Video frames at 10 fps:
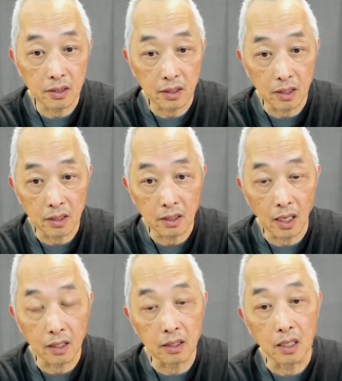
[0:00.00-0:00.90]

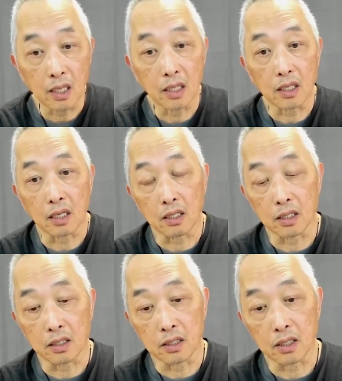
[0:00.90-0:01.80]
the government.
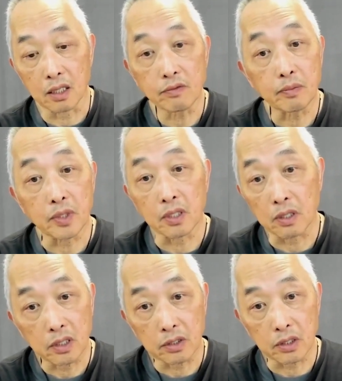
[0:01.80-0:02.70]
This is where it
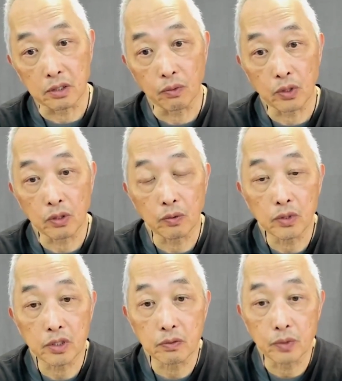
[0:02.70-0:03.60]
was when I
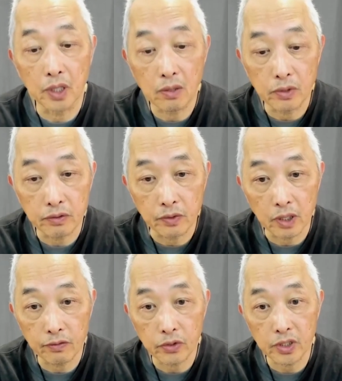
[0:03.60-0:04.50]
first came to the
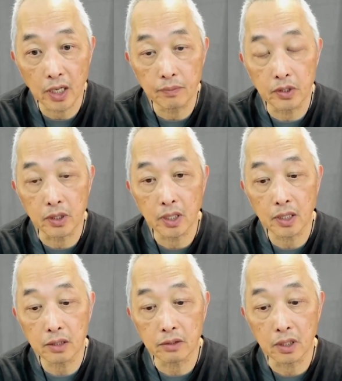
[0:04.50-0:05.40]
country,
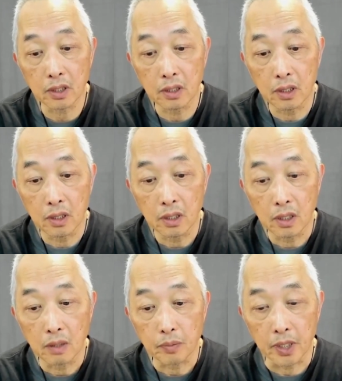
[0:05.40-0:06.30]
but now
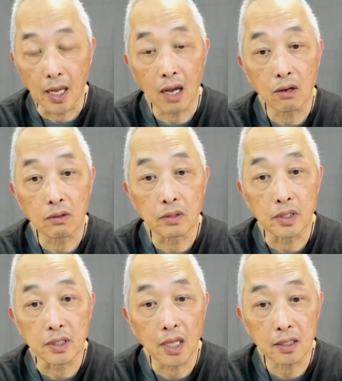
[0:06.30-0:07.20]
it's not
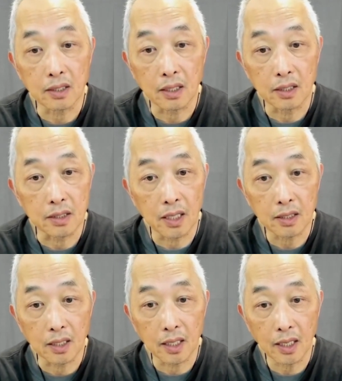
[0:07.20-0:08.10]
the case.
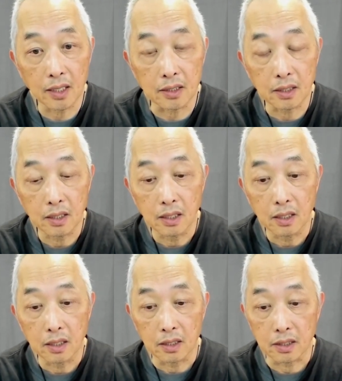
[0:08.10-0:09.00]
It's not the
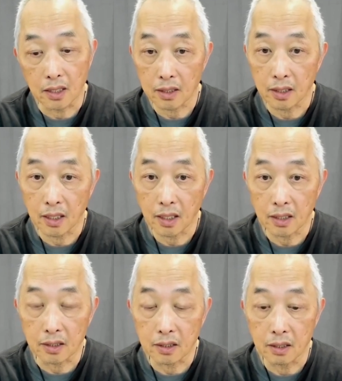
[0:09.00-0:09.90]
case, right?
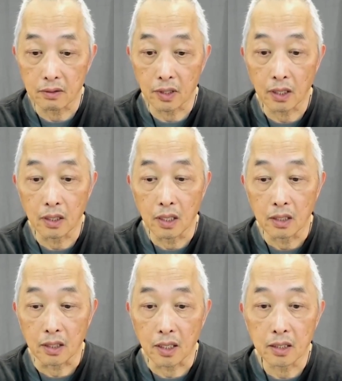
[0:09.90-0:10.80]
The country
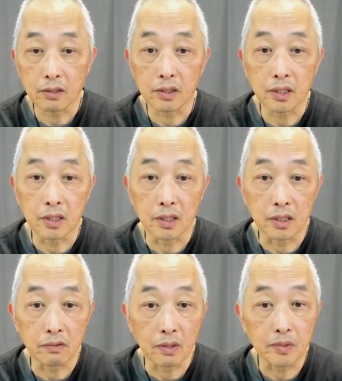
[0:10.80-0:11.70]
is represented
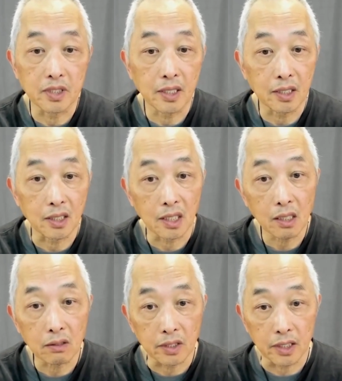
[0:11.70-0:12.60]
equally by
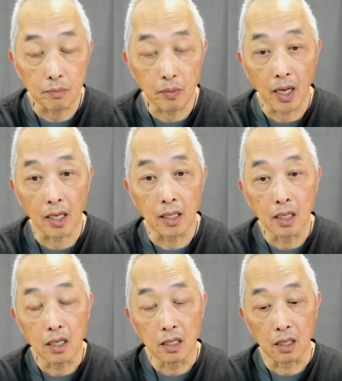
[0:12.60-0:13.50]

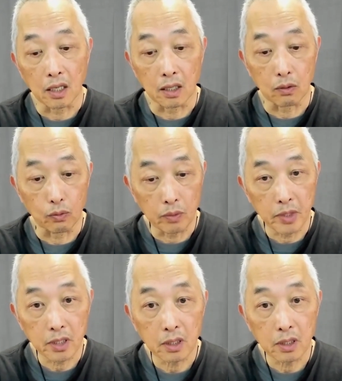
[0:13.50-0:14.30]
women, people of